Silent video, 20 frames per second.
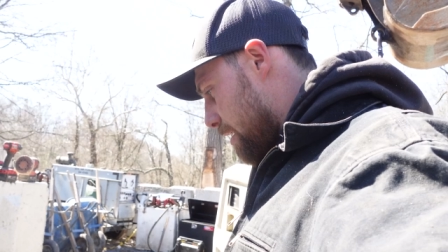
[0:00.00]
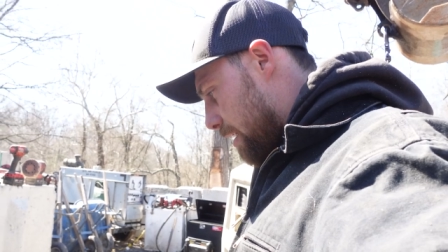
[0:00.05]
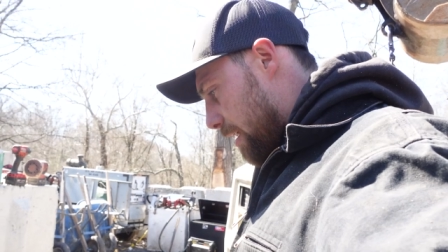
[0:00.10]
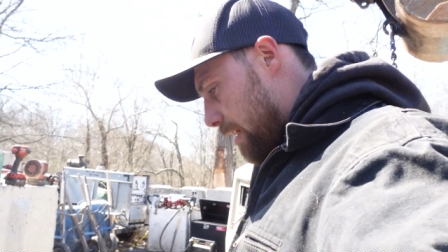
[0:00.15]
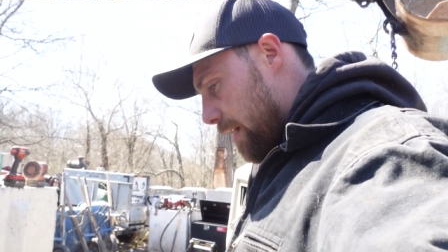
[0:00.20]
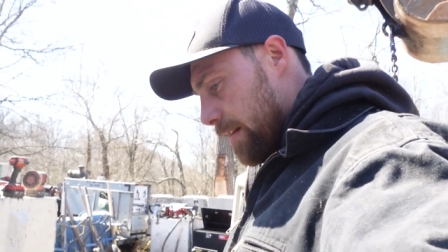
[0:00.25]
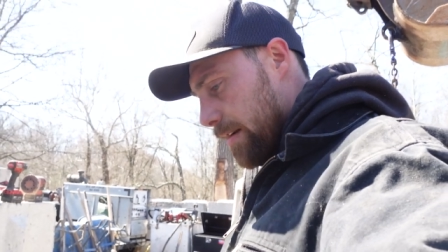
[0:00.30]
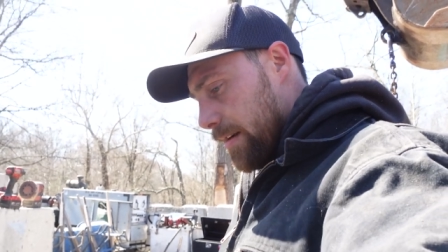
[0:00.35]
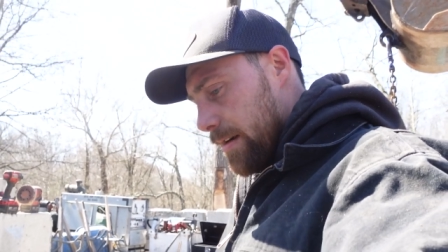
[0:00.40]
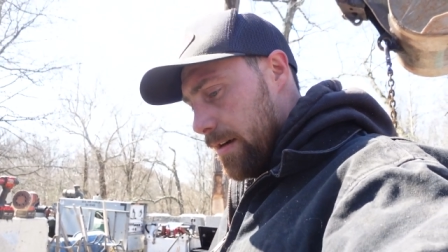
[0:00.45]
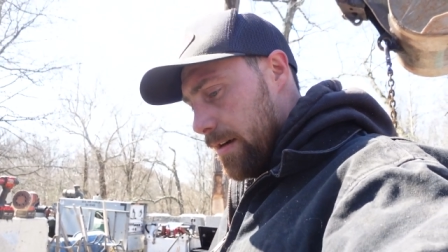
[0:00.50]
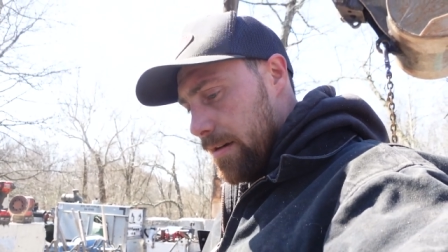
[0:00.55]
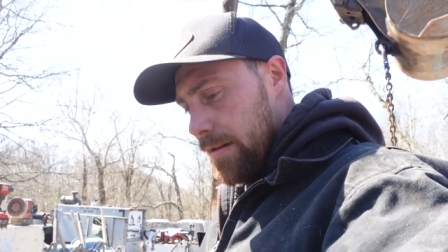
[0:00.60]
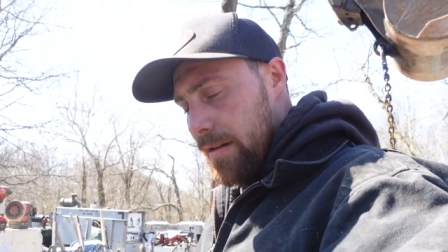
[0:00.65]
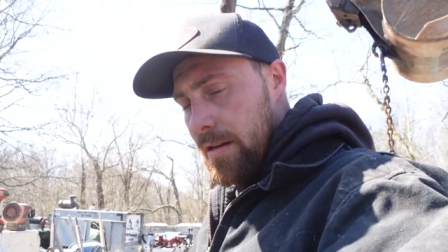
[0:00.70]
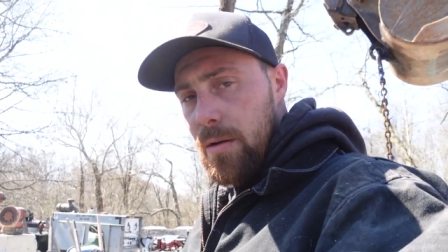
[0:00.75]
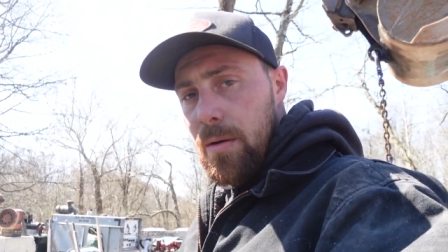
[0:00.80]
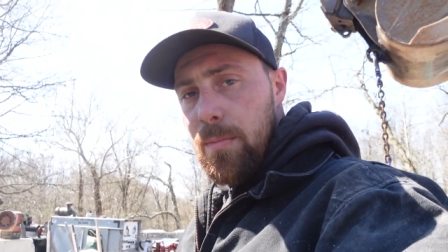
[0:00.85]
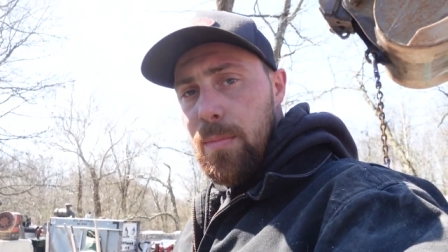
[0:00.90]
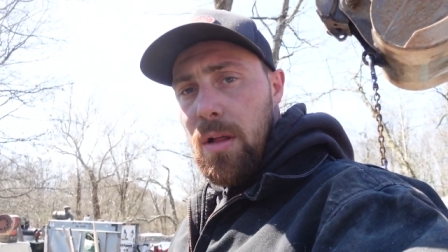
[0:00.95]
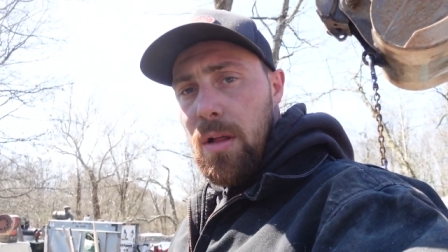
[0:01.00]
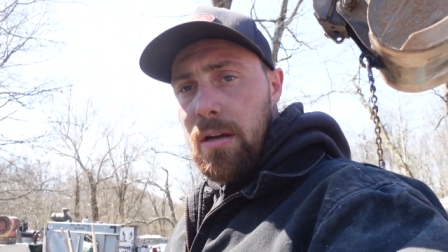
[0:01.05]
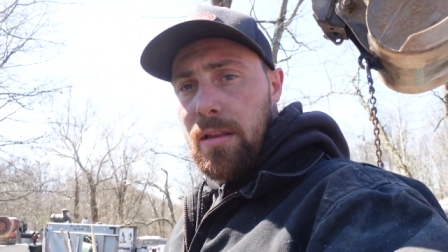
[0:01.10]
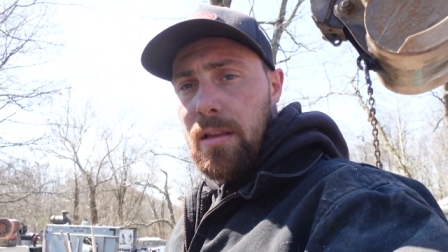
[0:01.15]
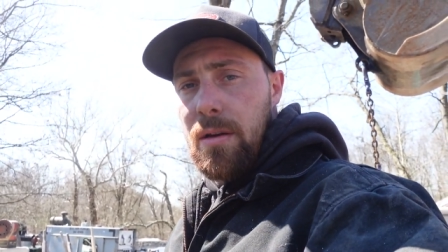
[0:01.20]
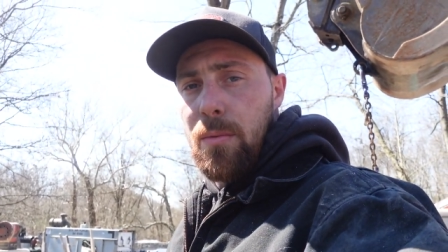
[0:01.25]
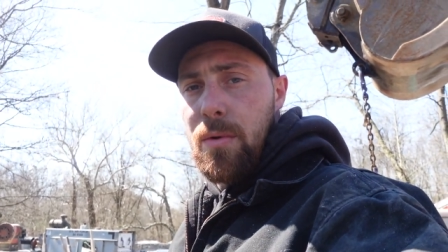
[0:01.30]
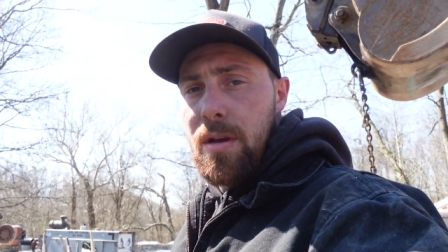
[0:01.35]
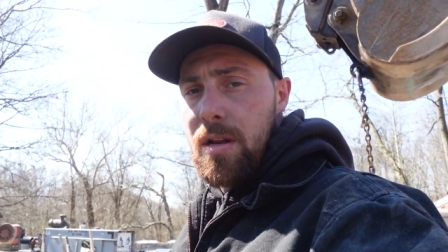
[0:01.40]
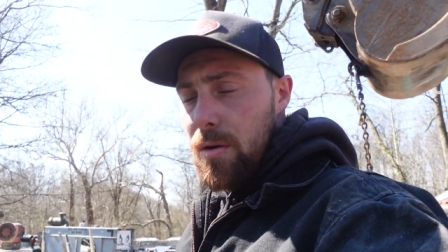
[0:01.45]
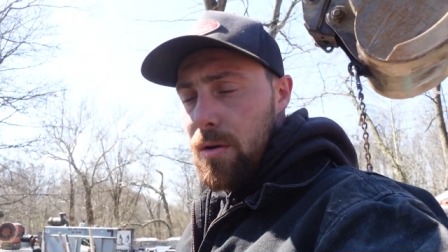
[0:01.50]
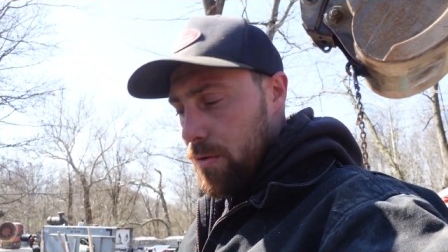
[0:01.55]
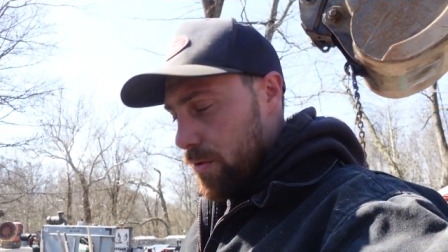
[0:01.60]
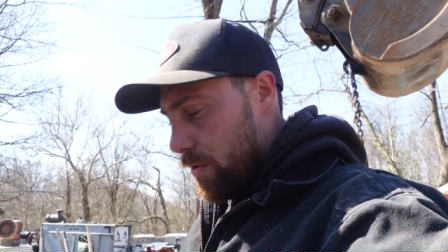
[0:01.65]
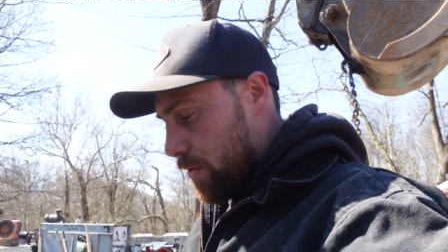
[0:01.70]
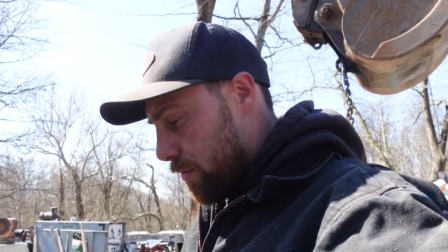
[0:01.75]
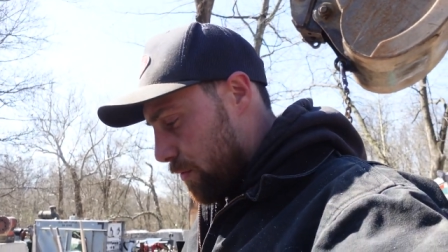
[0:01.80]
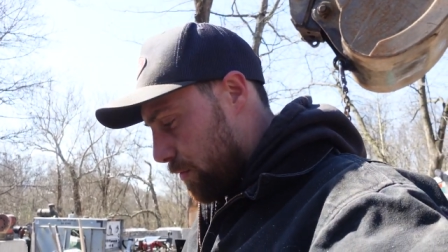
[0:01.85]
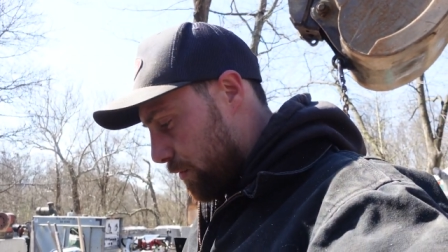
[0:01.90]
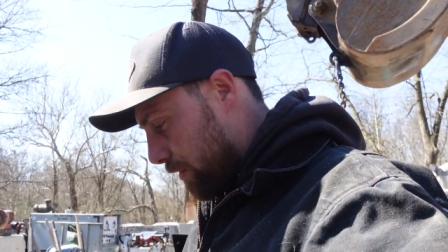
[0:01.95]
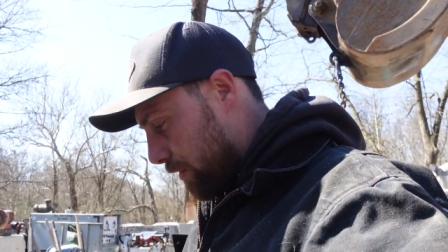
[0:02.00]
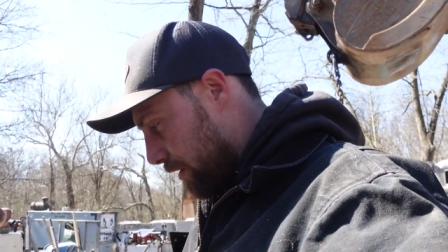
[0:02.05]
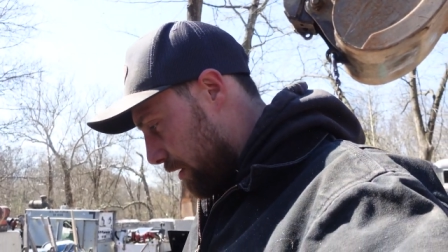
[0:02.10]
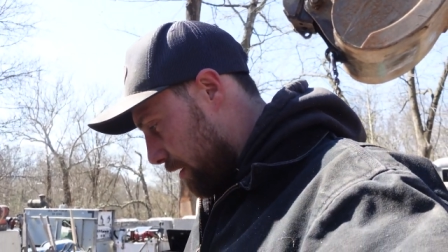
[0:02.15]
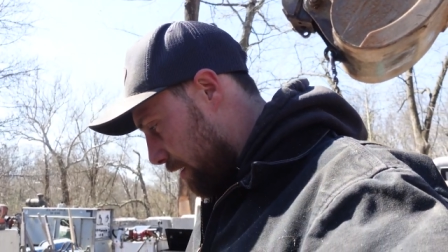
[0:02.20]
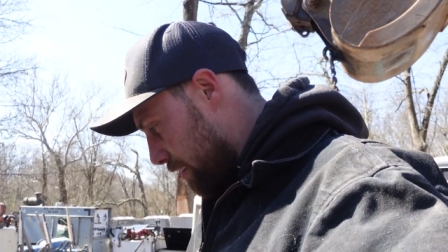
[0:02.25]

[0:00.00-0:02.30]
and uh, you know, a plug that we don't use.